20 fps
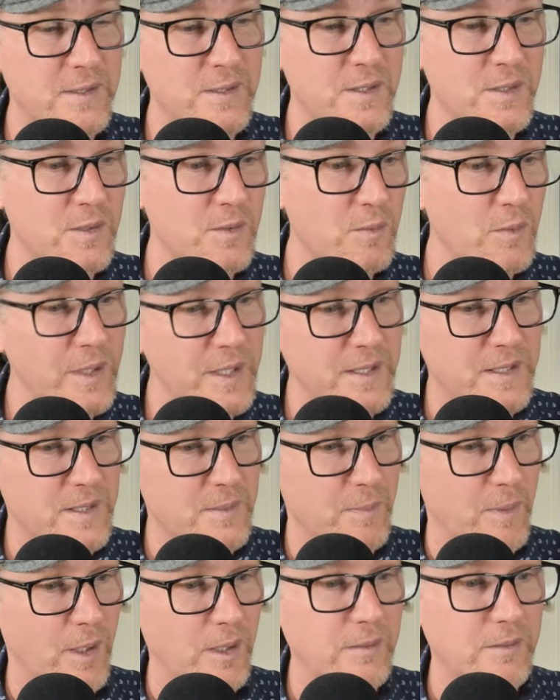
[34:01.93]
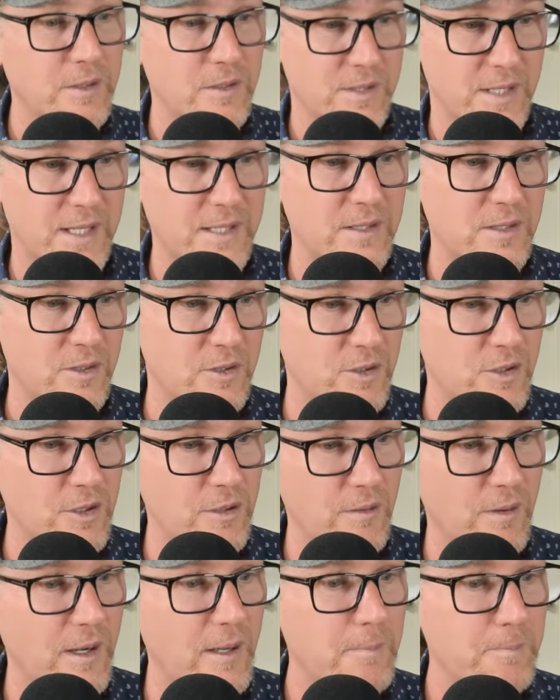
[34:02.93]
sweet spot, your
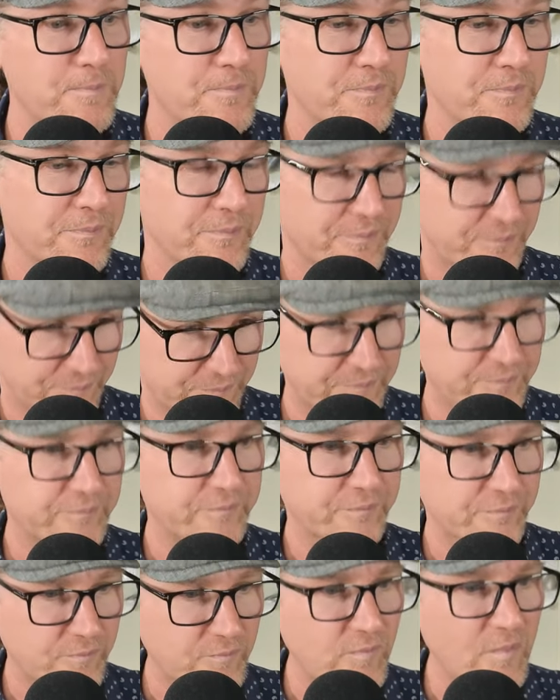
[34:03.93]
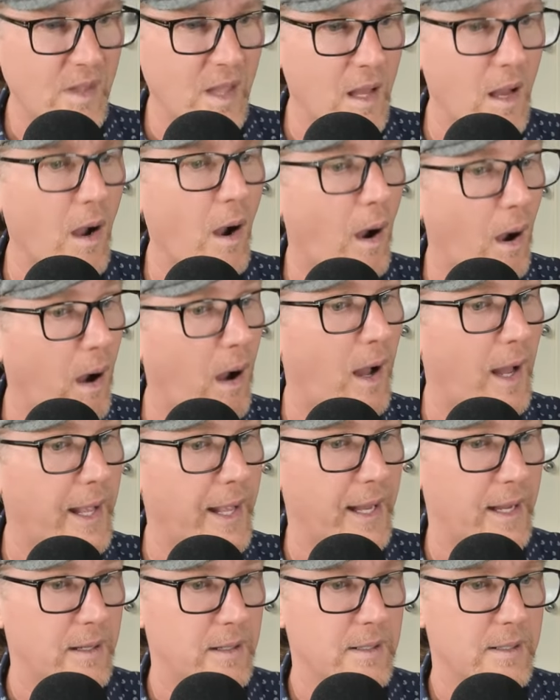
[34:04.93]
tessitura,
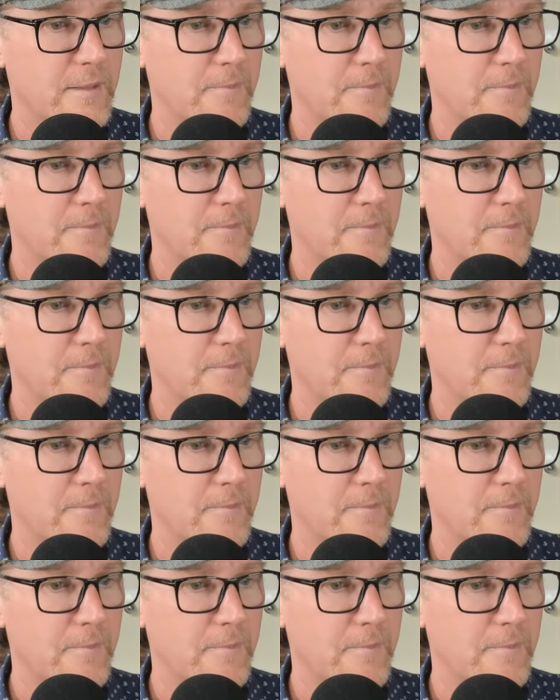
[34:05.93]
higher?